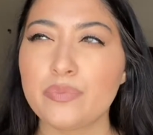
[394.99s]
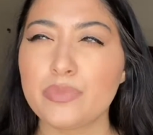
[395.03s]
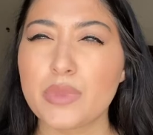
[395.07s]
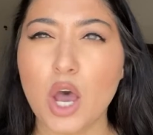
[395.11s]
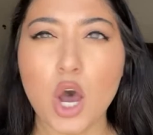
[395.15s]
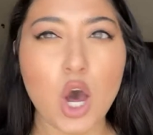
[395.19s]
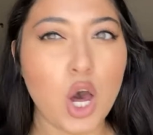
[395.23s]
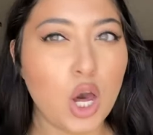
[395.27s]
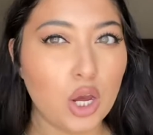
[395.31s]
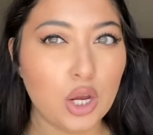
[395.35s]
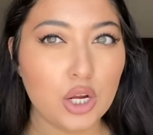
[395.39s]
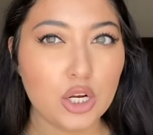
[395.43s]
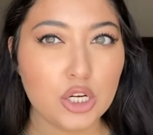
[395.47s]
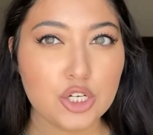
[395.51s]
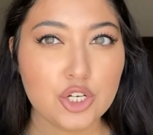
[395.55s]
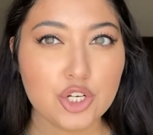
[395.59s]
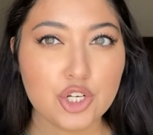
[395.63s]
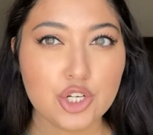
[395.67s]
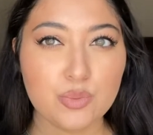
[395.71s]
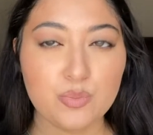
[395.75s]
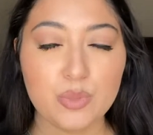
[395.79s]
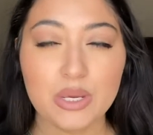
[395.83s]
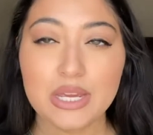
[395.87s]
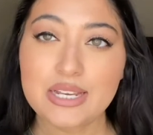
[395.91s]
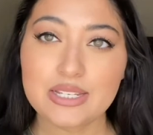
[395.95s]

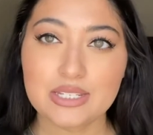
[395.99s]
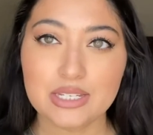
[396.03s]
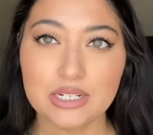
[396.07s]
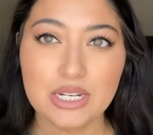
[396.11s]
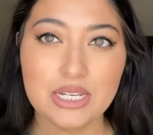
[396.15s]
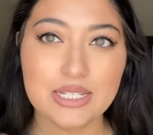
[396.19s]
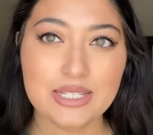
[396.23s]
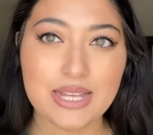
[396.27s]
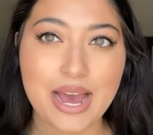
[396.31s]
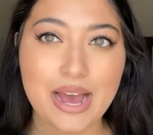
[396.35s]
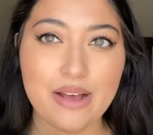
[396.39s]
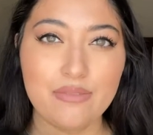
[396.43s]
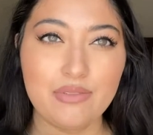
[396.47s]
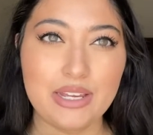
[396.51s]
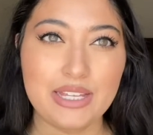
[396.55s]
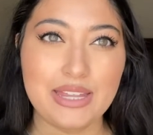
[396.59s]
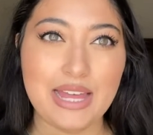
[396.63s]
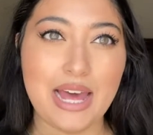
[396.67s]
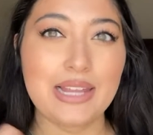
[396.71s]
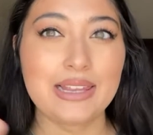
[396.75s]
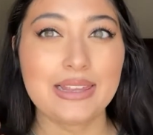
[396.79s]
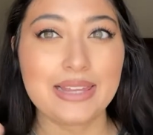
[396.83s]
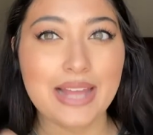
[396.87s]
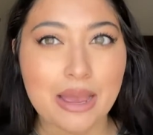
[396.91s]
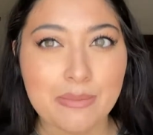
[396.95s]
harsh because it does have like
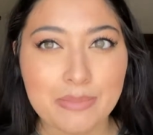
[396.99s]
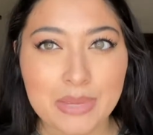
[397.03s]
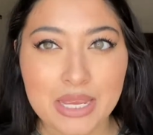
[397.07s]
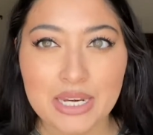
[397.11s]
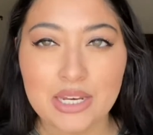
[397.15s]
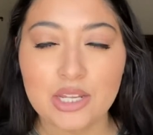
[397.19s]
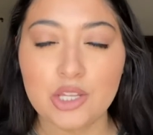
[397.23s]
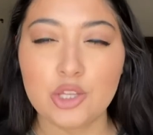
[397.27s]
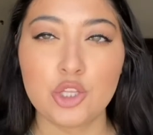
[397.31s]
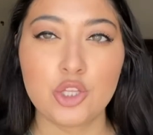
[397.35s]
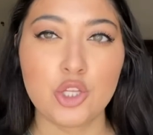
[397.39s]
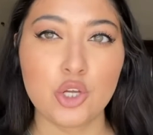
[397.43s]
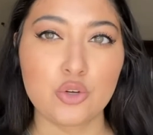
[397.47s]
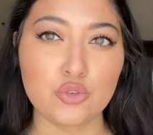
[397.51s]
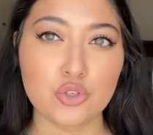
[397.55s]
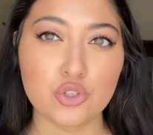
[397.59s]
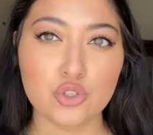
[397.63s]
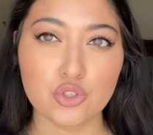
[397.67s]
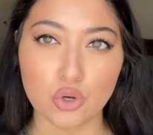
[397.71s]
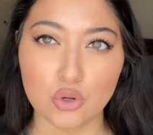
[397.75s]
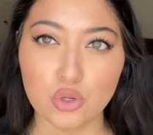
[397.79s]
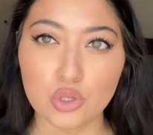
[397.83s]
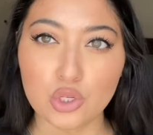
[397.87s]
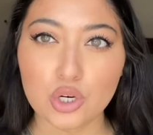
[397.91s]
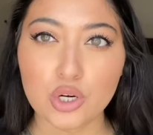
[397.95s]
that lemon and those
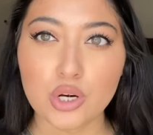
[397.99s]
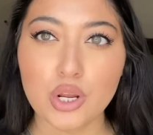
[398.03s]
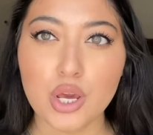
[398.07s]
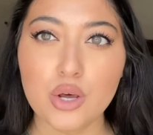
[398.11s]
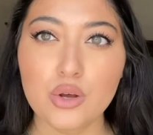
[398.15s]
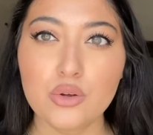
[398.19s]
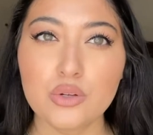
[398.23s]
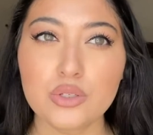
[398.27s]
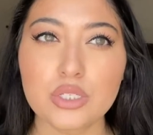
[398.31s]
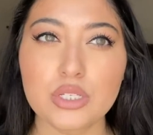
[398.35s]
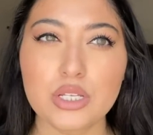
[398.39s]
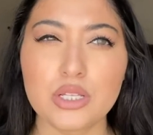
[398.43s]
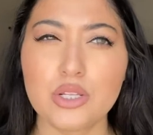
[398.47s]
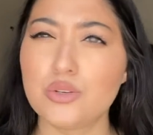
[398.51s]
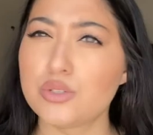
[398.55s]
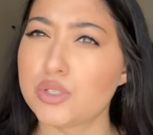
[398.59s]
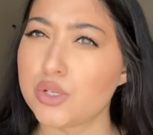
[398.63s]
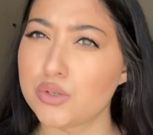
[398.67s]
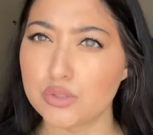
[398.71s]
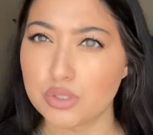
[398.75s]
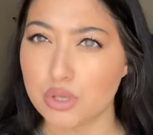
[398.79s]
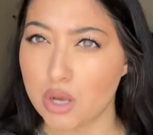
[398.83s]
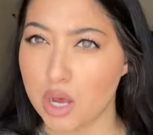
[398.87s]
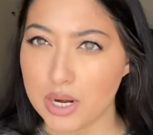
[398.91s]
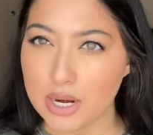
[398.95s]
solar notes and those
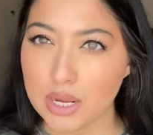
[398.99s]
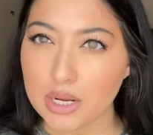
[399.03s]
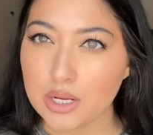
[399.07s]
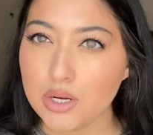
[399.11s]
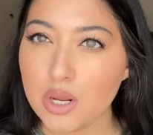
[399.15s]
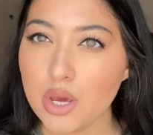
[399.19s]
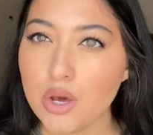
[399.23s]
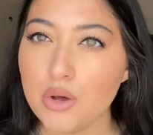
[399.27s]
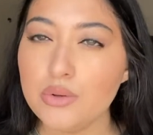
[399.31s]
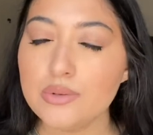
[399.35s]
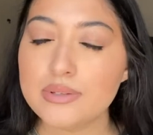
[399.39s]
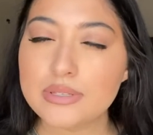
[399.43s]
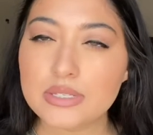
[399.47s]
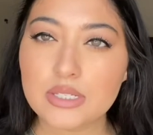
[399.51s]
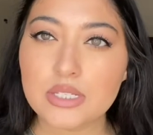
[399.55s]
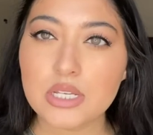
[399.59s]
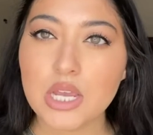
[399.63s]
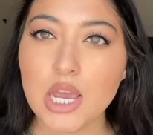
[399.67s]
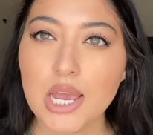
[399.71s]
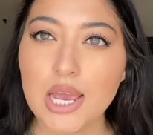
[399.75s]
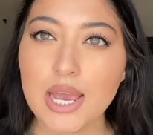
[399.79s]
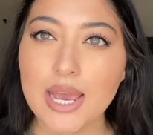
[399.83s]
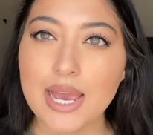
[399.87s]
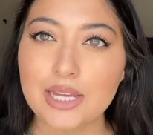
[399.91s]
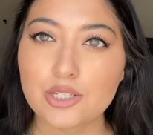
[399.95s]
ozonic notes,
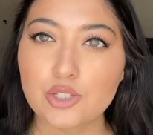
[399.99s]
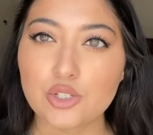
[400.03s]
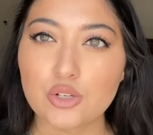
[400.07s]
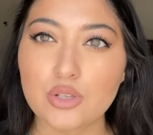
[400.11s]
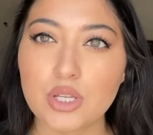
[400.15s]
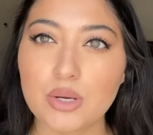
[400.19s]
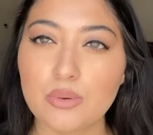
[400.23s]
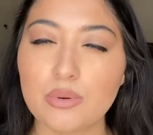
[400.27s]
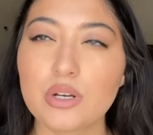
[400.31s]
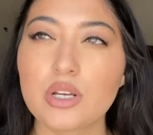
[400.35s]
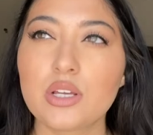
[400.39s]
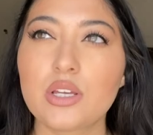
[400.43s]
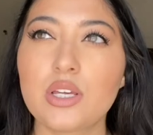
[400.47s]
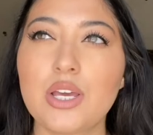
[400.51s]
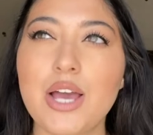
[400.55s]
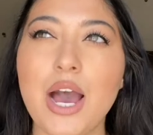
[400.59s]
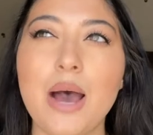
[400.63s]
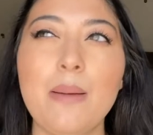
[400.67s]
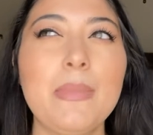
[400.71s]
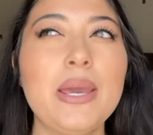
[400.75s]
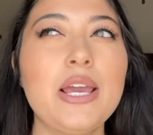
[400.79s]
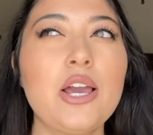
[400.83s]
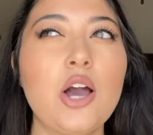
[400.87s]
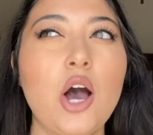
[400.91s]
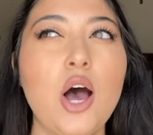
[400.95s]
and so they were
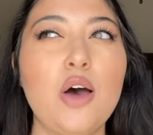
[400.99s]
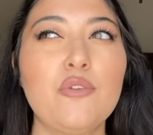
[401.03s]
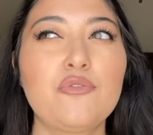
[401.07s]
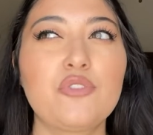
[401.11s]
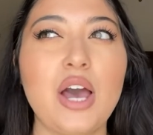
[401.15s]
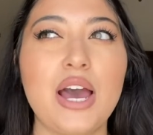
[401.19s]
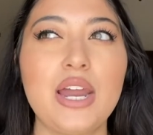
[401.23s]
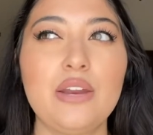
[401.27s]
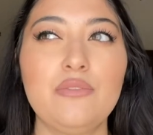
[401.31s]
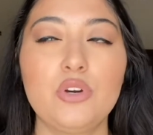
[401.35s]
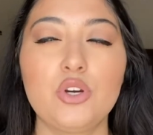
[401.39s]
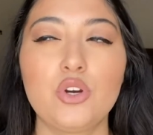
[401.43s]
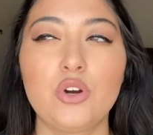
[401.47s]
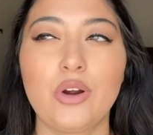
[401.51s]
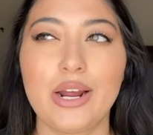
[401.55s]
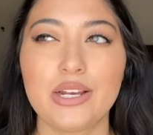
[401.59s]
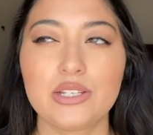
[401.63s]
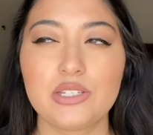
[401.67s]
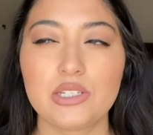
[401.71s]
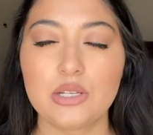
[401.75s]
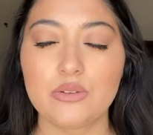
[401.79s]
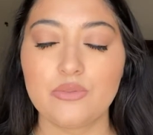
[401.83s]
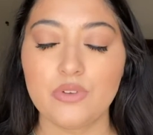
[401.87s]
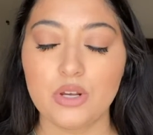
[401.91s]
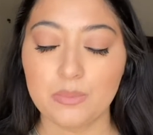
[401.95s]
coming off kind of
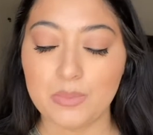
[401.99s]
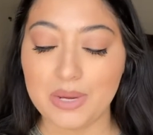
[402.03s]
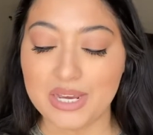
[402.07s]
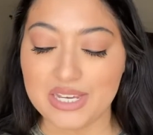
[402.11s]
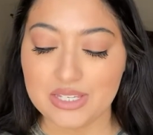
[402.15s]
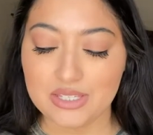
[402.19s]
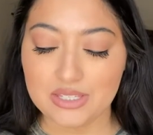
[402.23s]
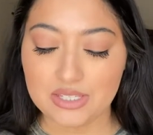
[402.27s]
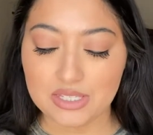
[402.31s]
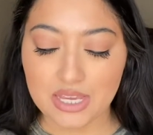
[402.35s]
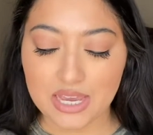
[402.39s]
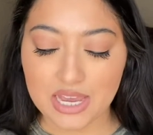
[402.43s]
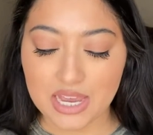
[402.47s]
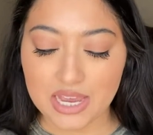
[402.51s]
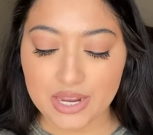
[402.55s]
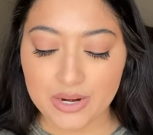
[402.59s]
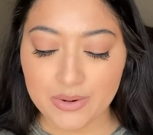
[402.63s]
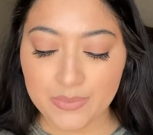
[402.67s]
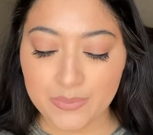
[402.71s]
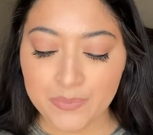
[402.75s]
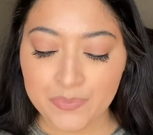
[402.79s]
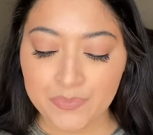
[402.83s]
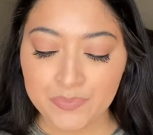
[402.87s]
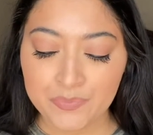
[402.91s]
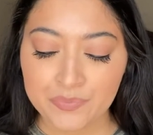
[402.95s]
aggressive on my
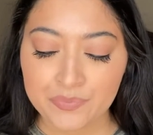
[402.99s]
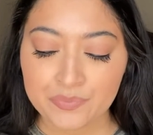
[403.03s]
skin.